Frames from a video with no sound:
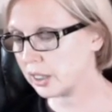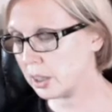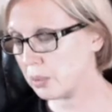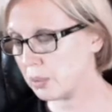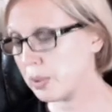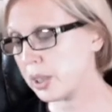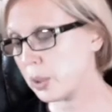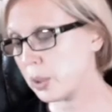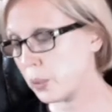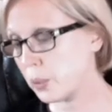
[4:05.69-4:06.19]
been
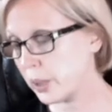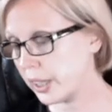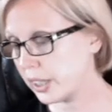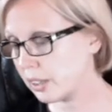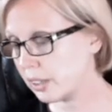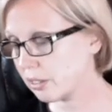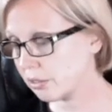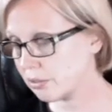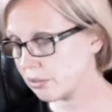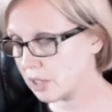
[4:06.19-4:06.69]
awake.
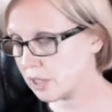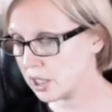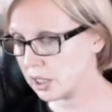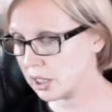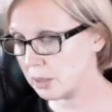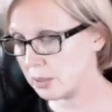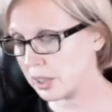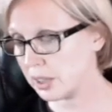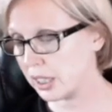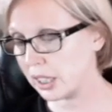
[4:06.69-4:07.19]
Sleep
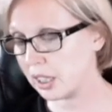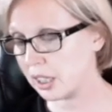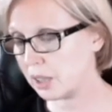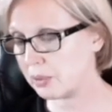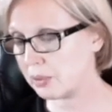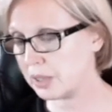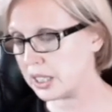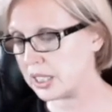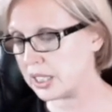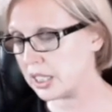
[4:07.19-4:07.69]
didn't come
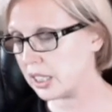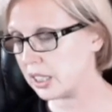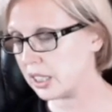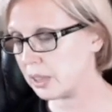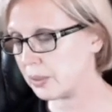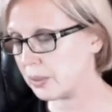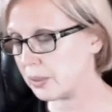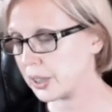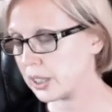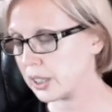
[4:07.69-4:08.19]
easy
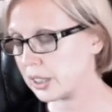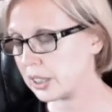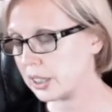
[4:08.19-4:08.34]
anymore.